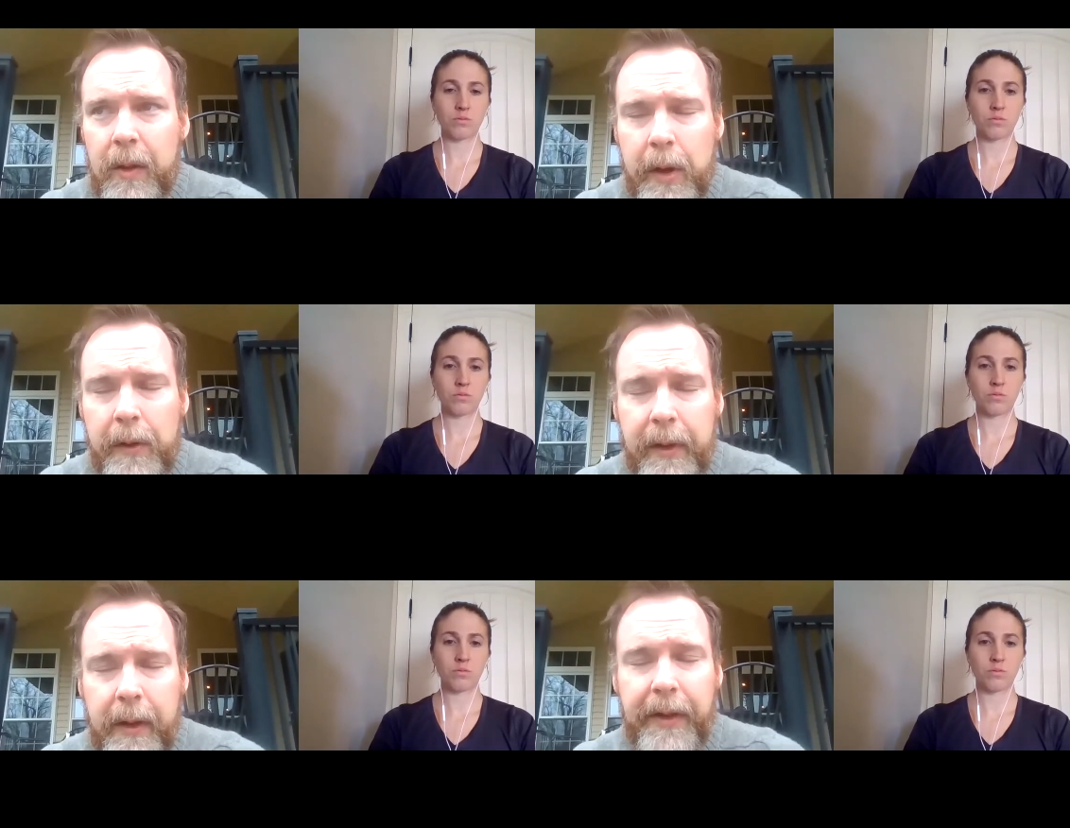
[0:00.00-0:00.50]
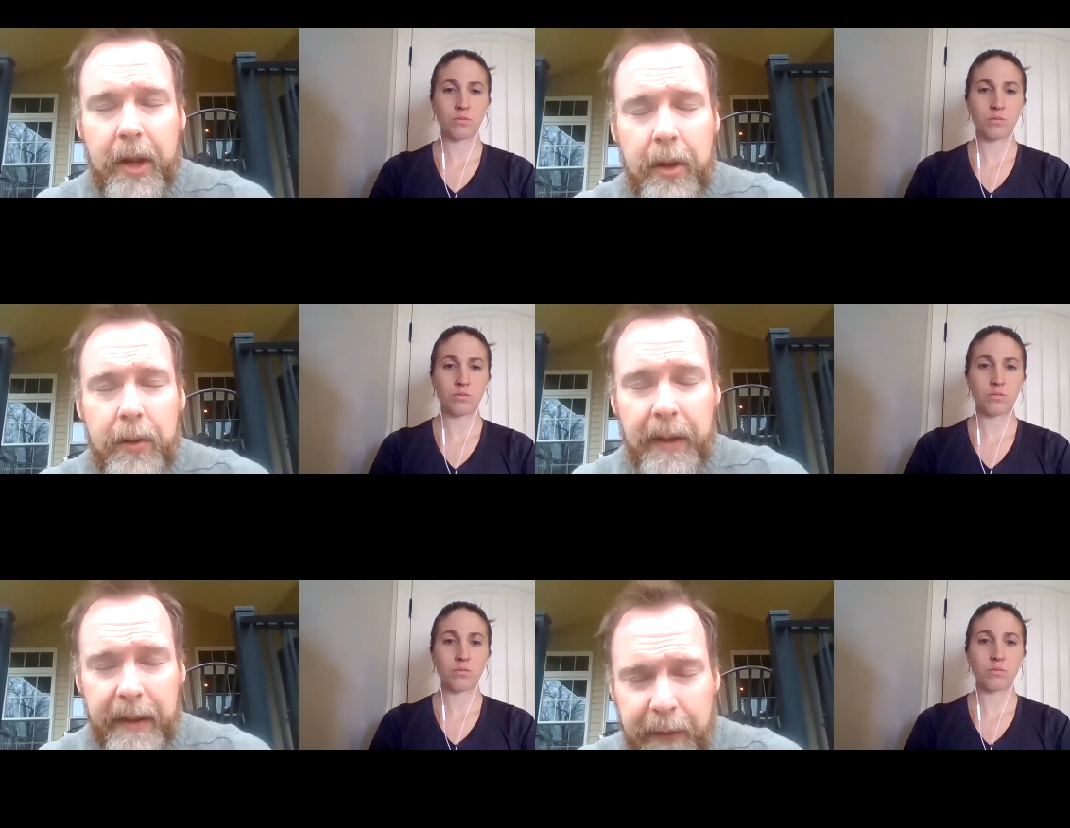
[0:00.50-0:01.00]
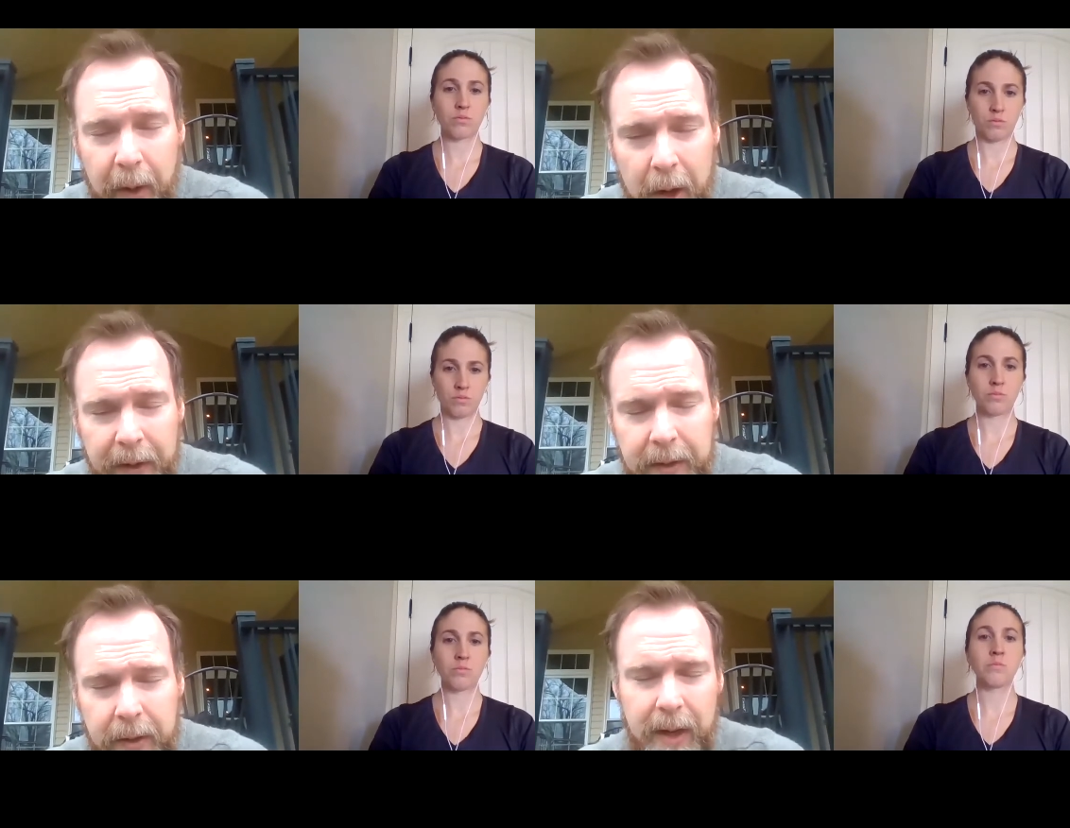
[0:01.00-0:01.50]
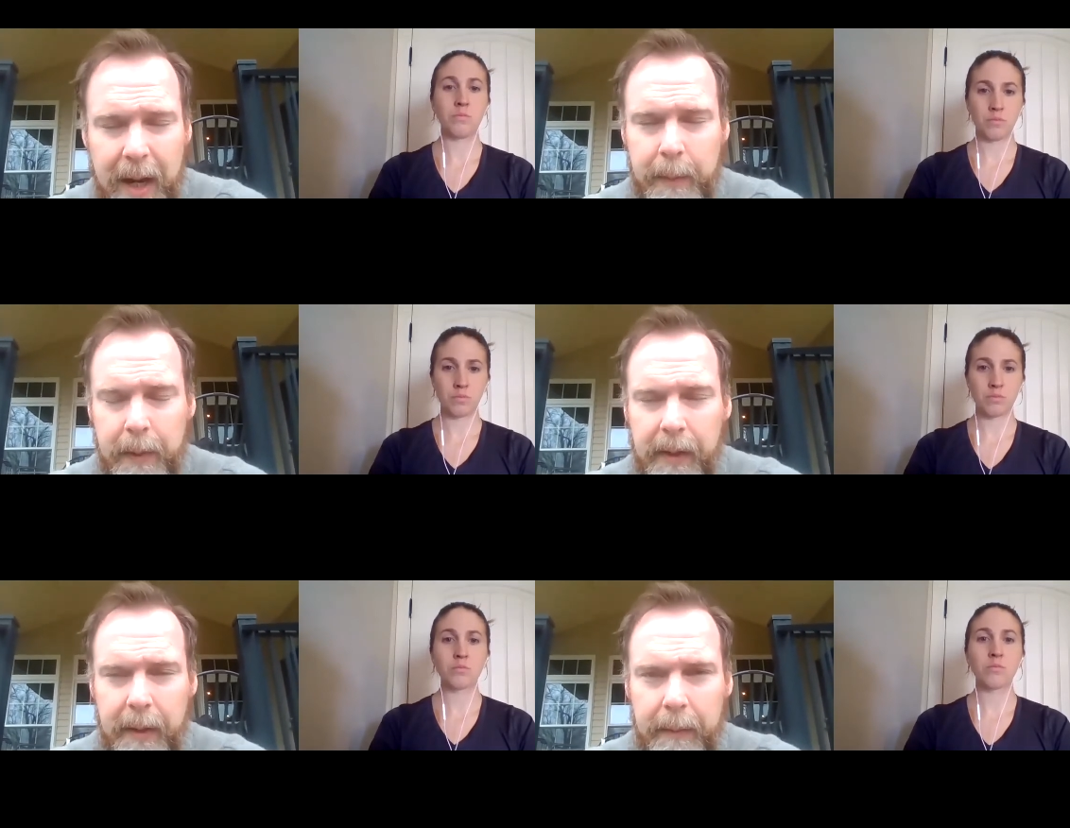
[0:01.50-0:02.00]
Speaker 1: removal of the uterus first to try and
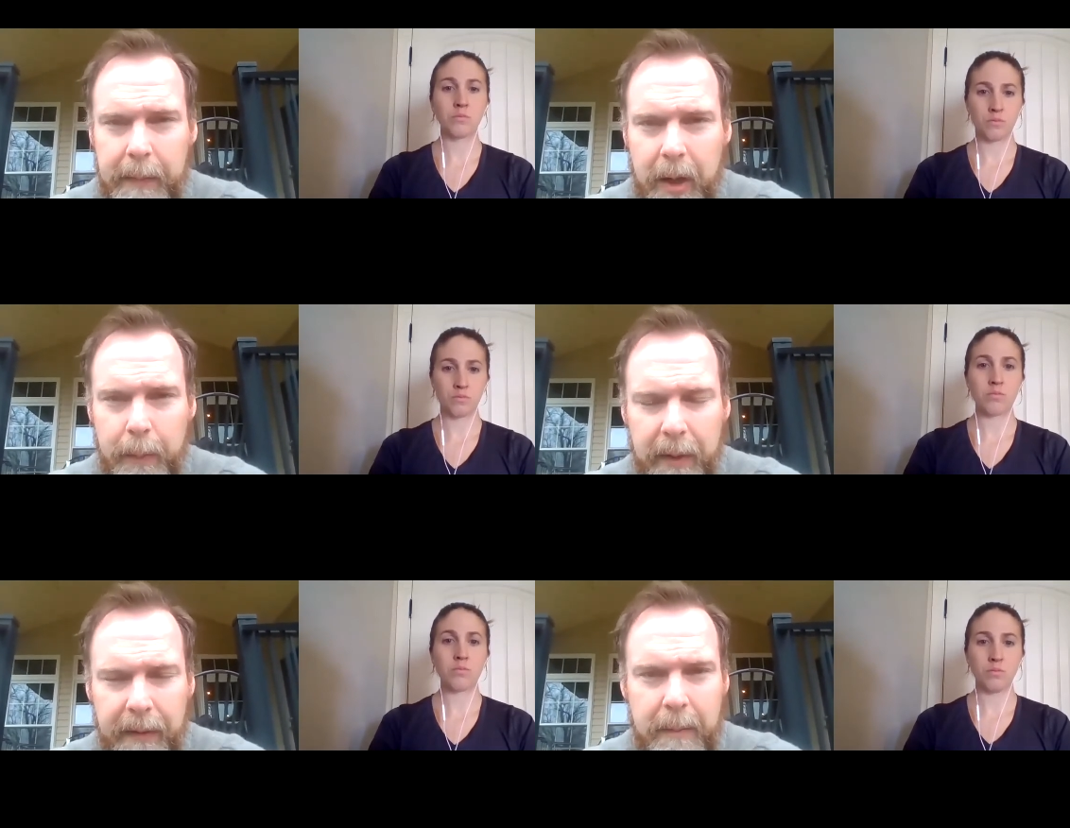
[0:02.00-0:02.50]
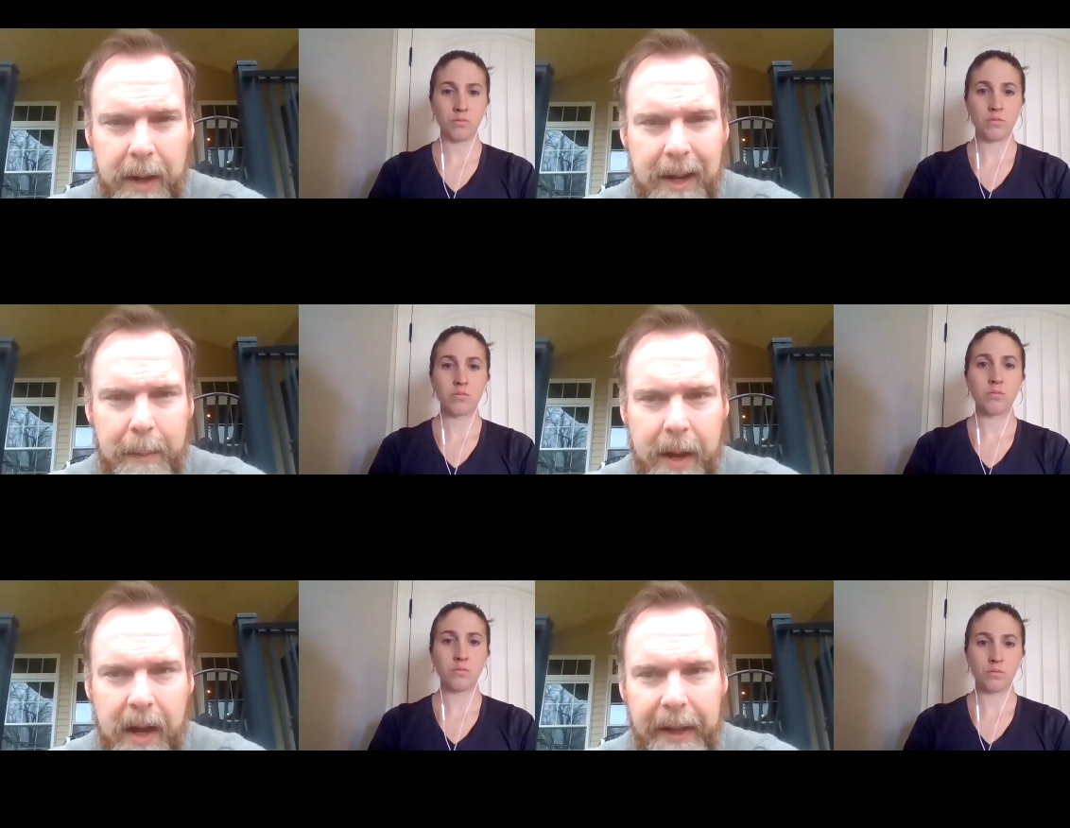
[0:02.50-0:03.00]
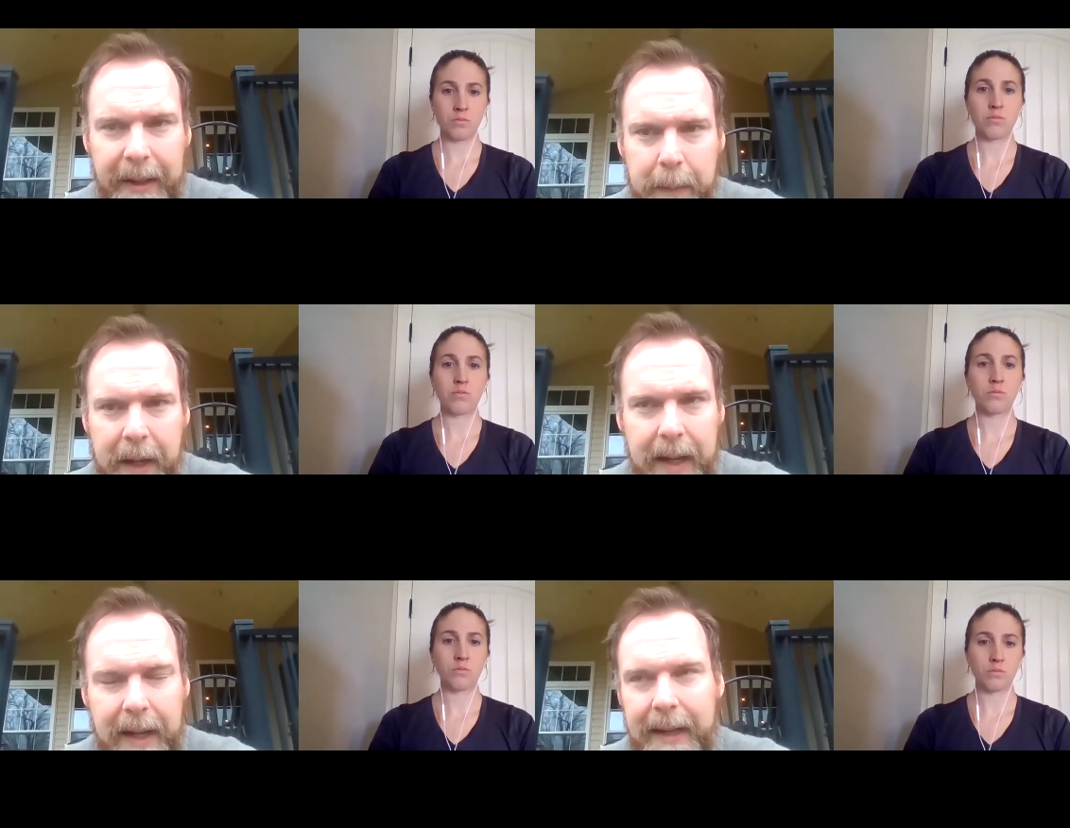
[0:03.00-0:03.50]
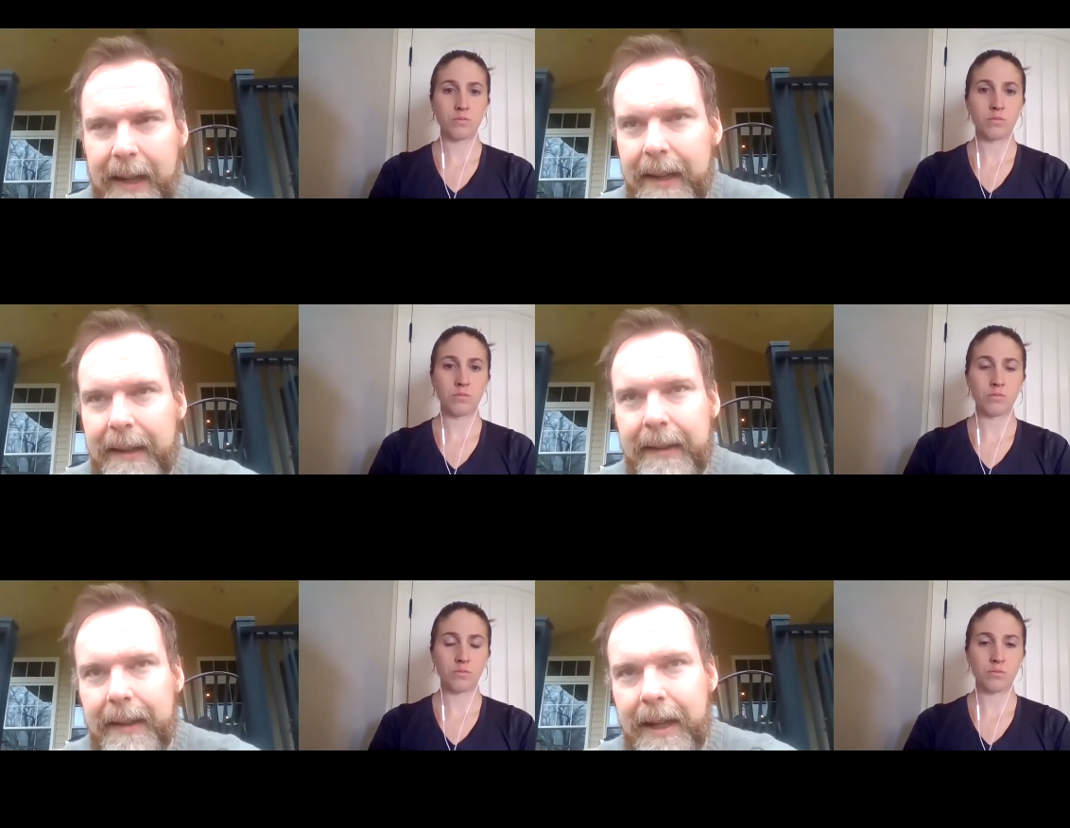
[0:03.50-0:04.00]
you know prevent menopause but it,
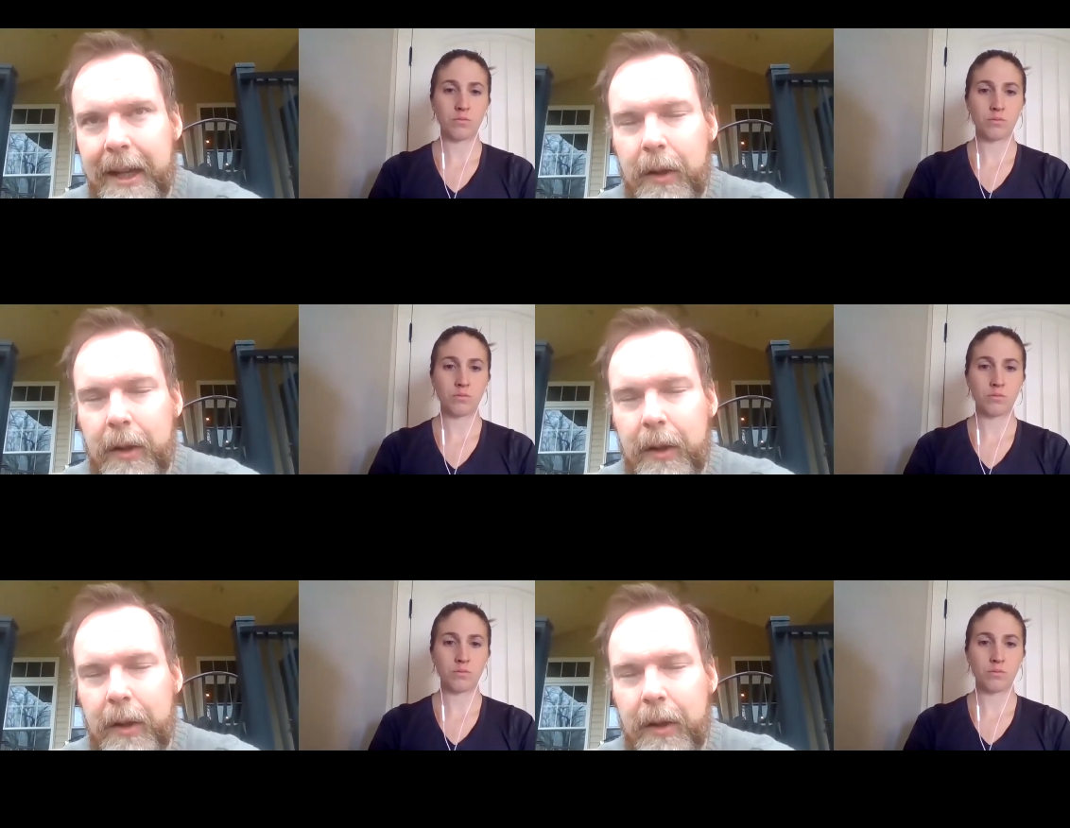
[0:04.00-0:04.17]
it's you